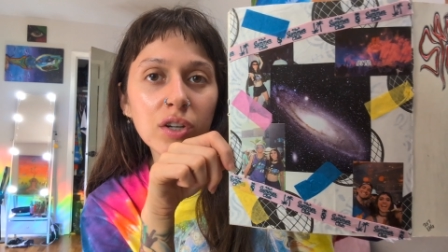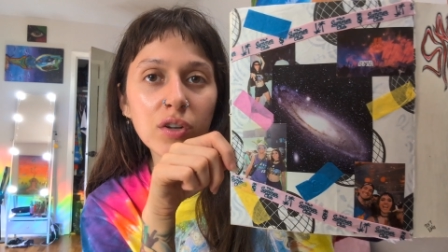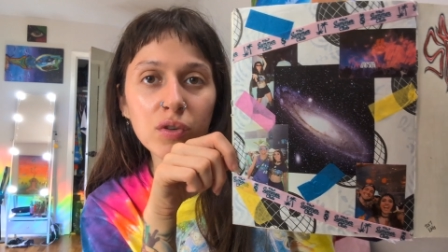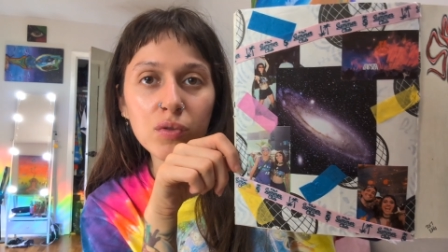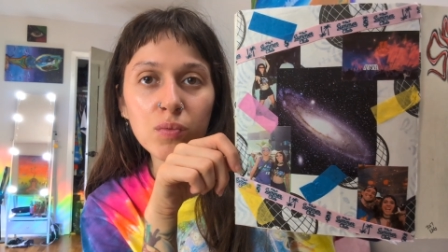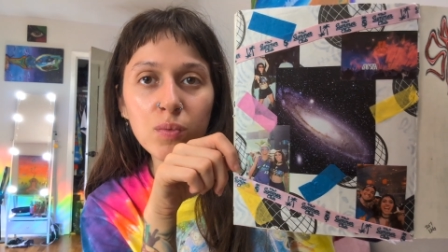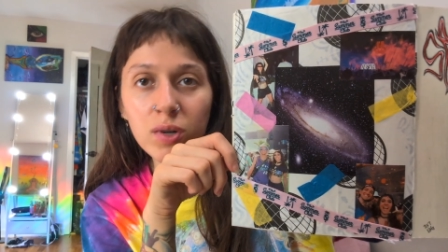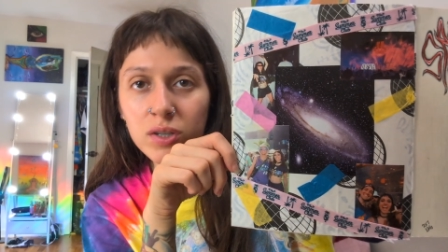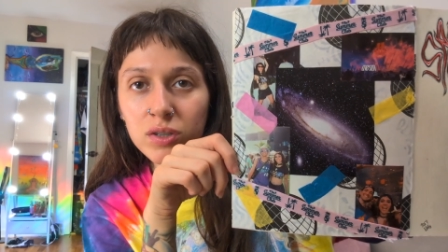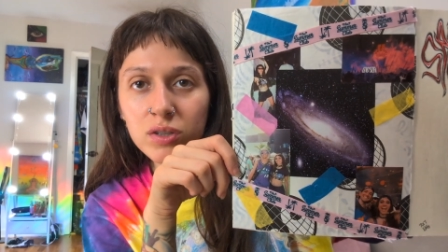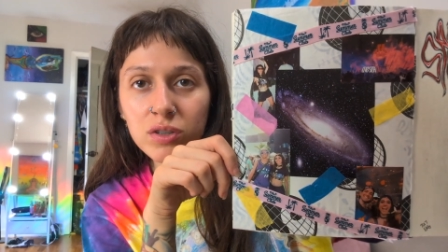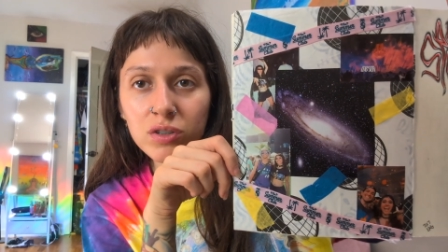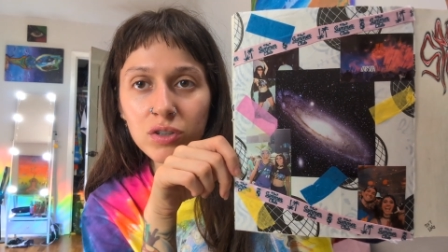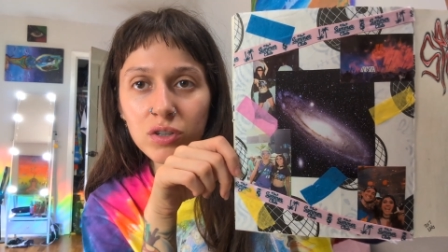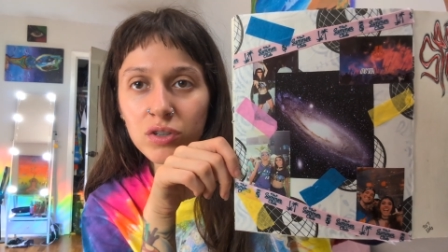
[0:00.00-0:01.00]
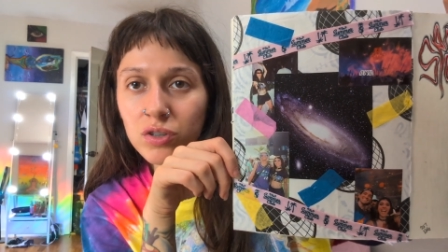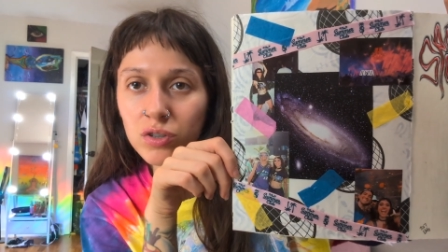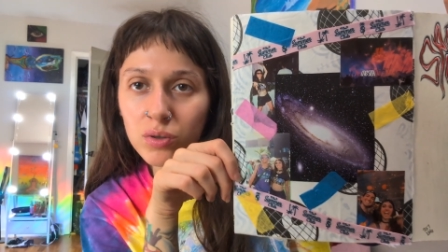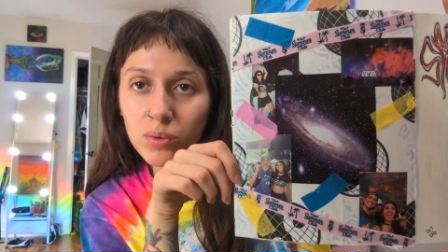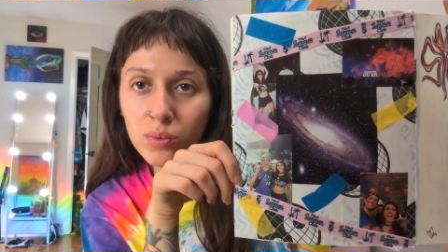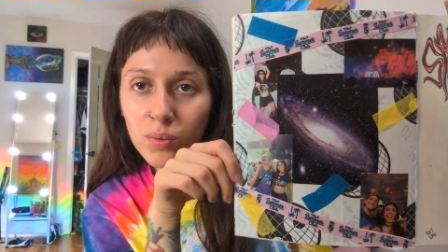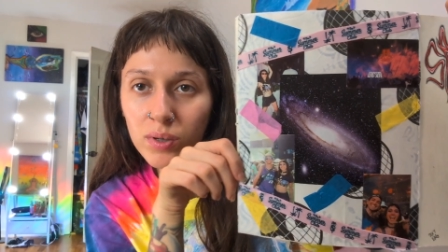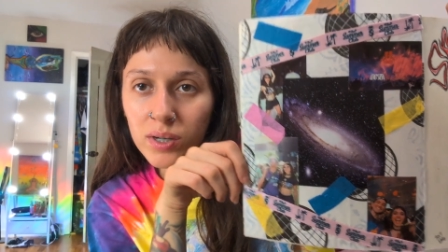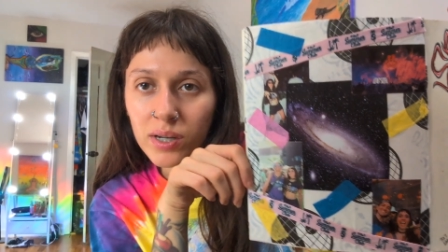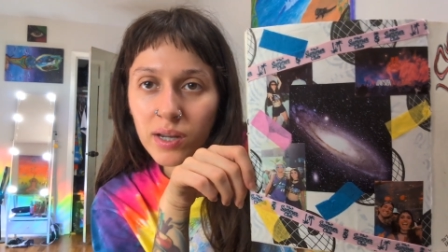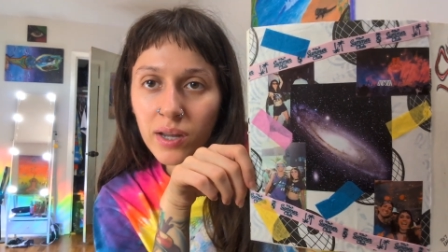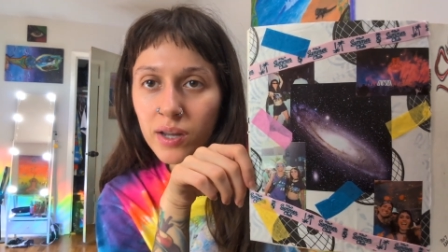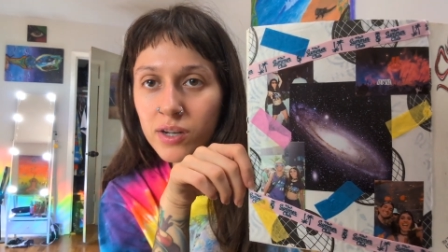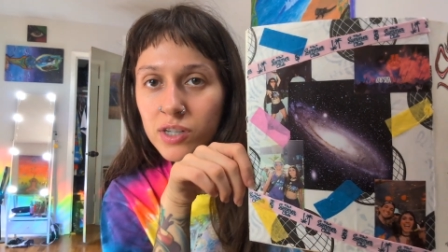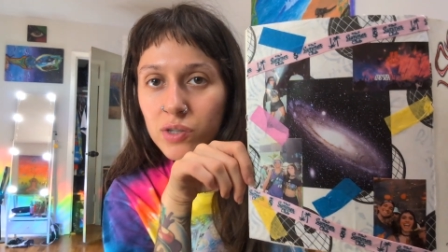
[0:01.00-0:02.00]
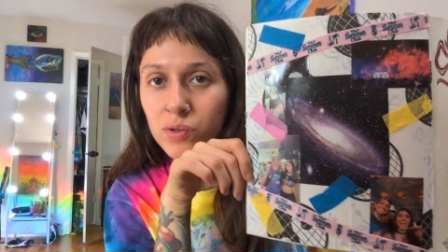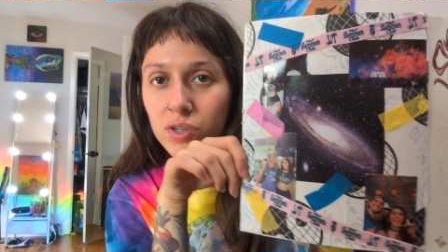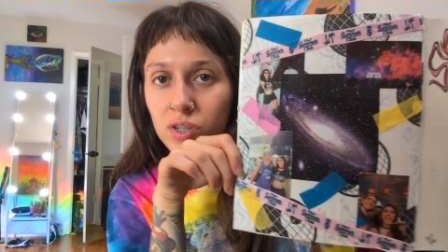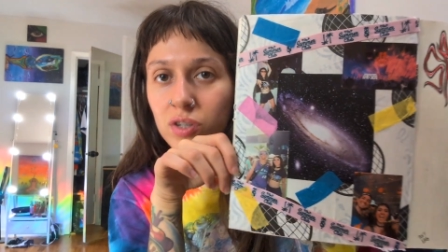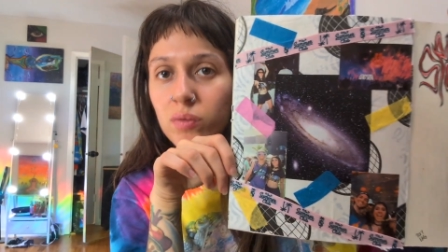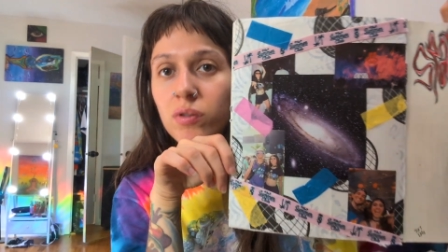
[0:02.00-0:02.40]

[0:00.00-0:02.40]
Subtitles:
know what to do, and you just